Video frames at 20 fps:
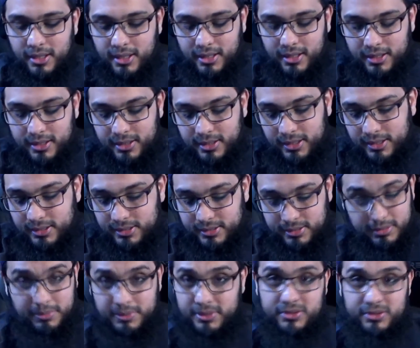And
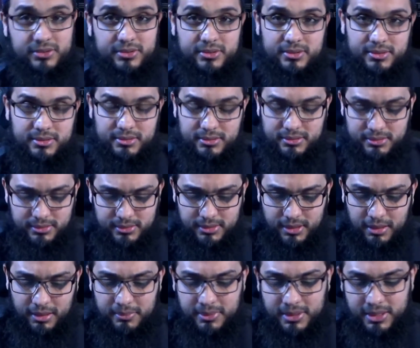the position
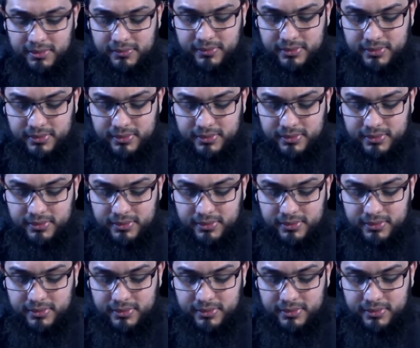I believe